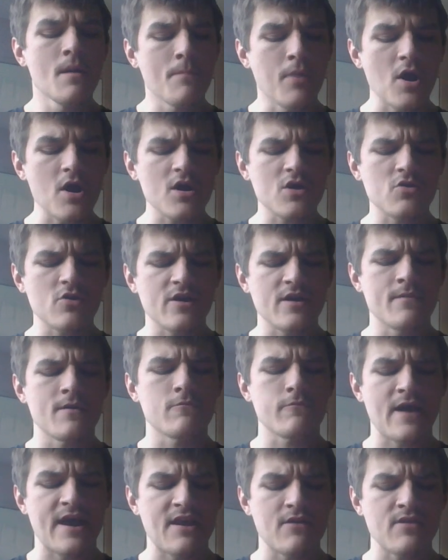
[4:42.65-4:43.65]
Park
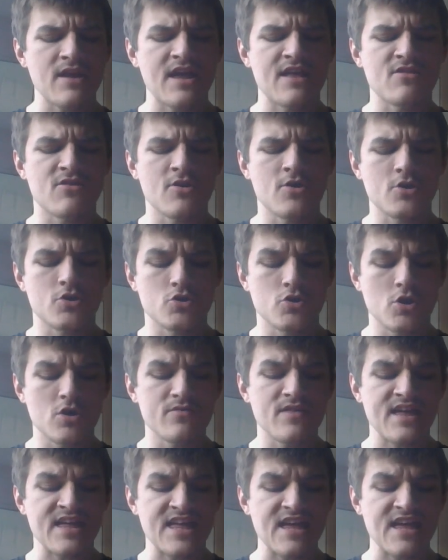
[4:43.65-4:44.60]
Hoogerman radioed into the crew that